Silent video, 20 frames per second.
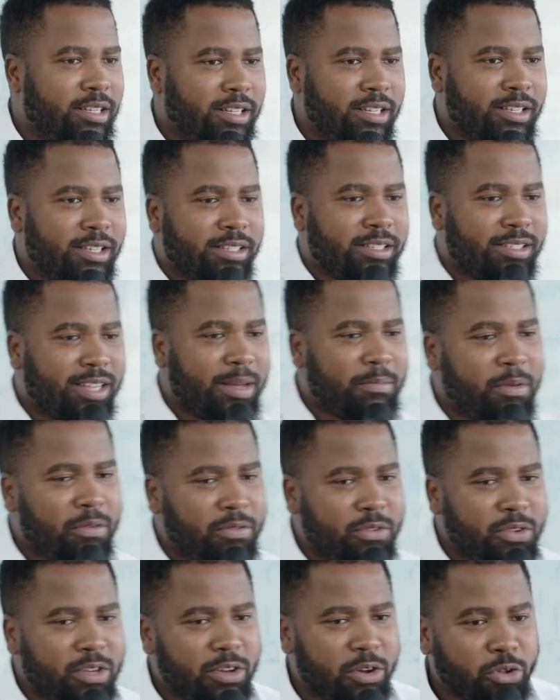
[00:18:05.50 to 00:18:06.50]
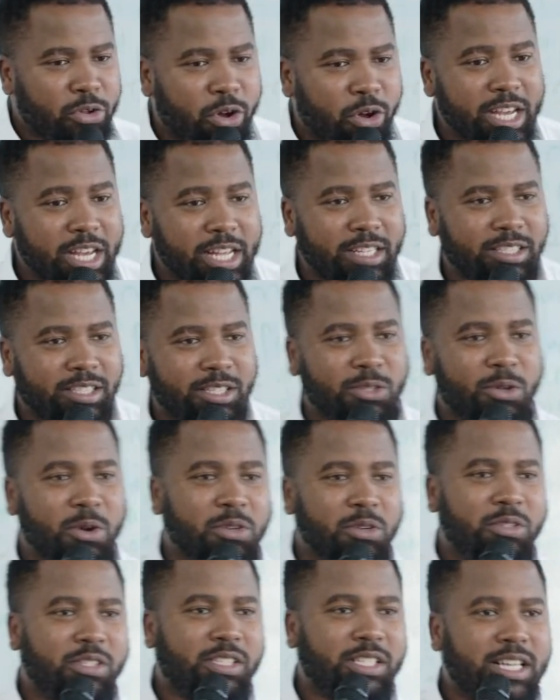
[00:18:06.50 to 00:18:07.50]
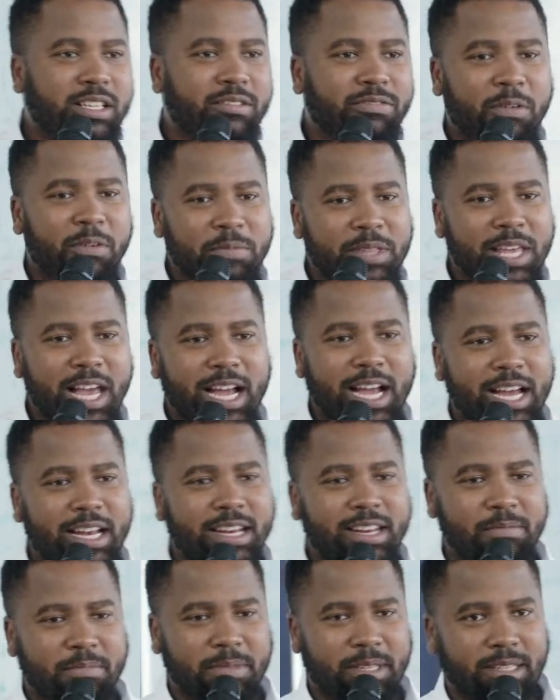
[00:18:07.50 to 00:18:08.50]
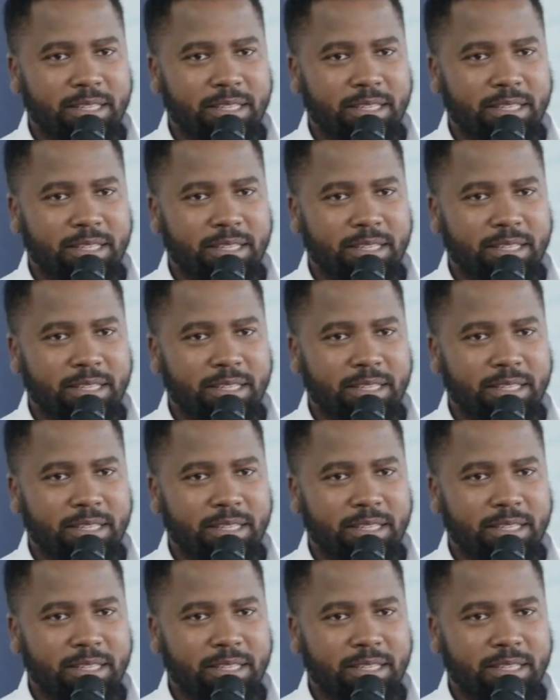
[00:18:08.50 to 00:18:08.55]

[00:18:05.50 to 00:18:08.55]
Some of you, your English is going to change from the academy.